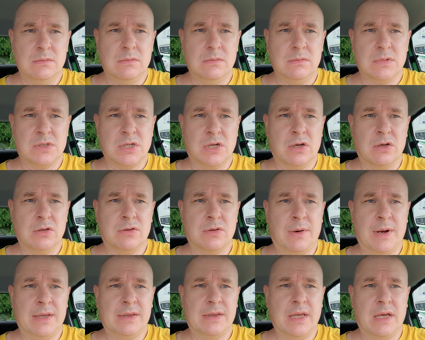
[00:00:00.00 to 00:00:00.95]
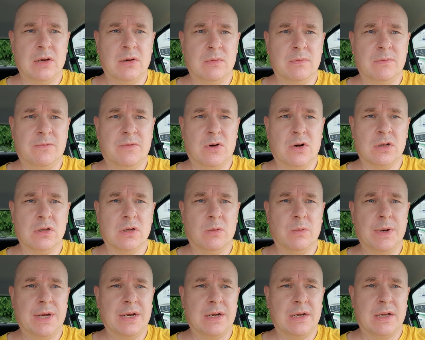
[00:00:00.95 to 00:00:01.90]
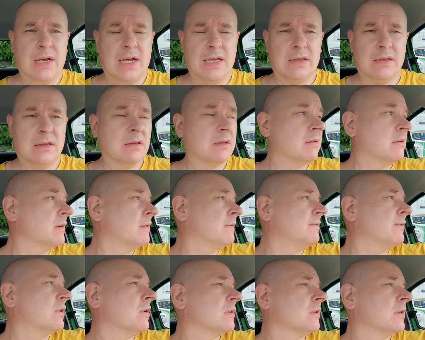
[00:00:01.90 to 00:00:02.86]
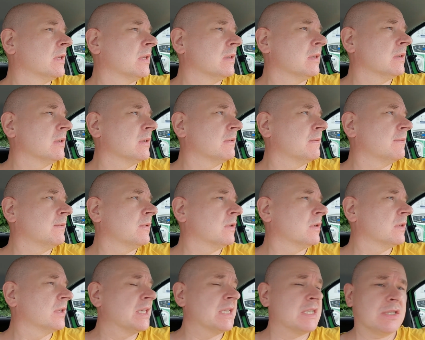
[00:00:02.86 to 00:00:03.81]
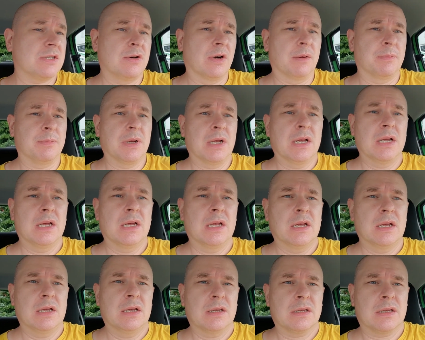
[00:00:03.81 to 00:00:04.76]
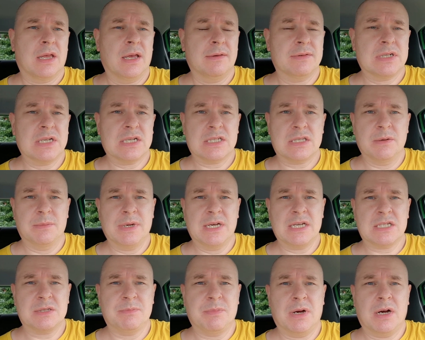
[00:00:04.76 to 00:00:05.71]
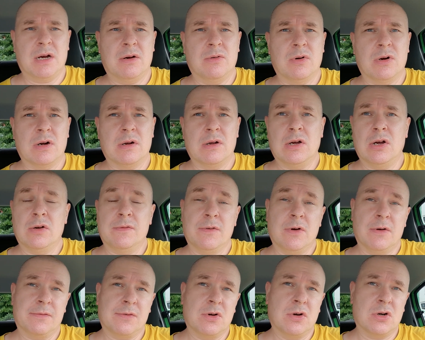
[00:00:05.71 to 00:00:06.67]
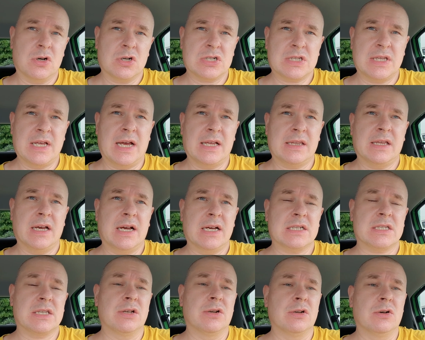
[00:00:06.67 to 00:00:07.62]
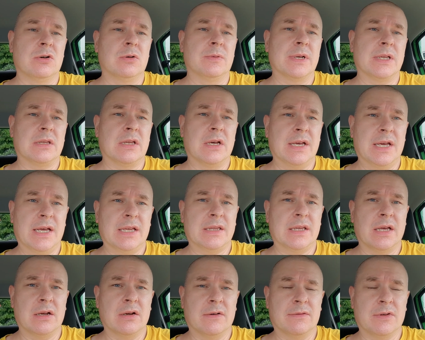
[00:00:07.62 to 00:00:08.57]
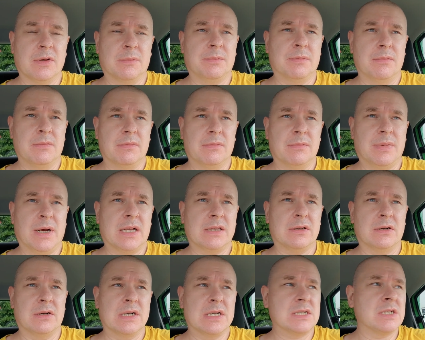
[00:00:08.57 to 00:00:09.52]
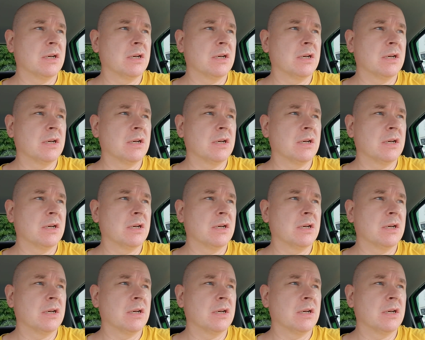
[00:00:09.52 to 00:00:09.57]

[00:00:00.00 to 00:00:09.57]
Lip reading: So tritium for the win for this trip. Gives us the best power. Of course that has to do with the heating of the battery.